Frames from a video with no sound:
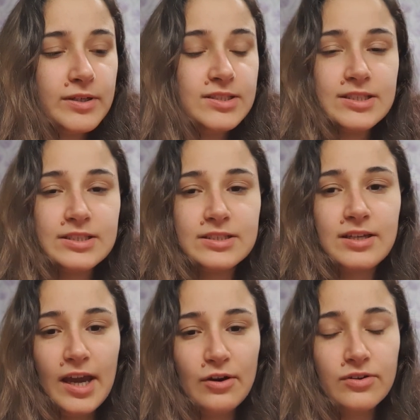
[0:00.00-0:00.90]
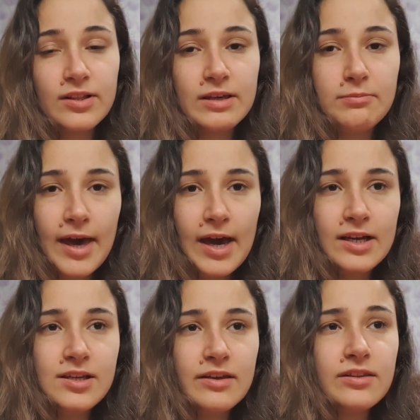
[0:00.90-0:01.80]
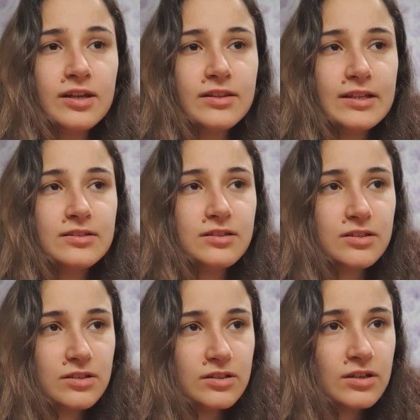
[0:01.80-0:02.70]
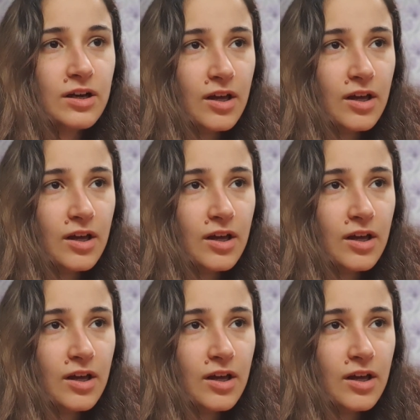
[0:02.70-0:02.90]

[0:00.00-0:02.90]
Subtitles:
is inherently bad. I think that the